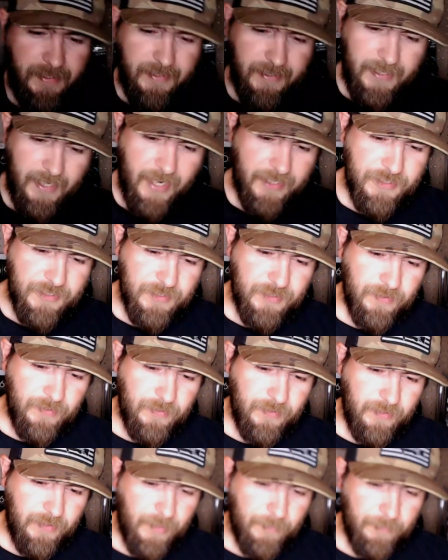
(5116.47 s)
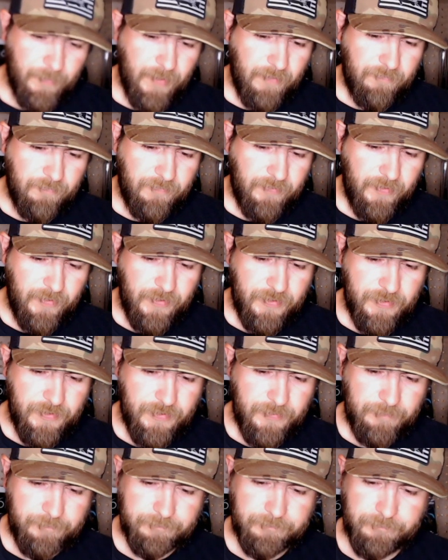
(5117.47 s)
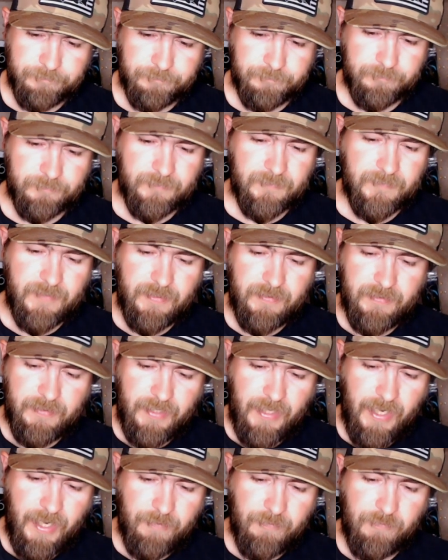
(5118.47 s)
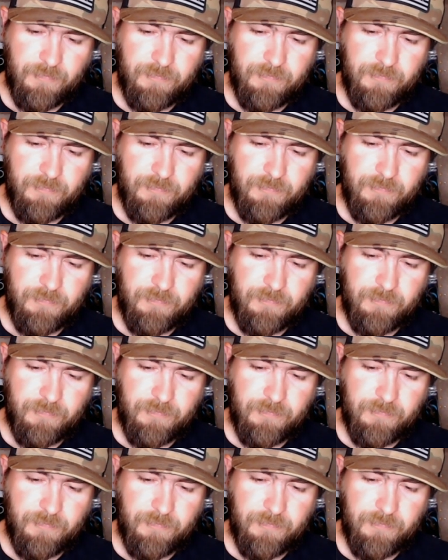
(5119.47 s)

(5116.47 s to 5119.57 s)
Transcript: I just couldn't hook up with that fish. And I have a,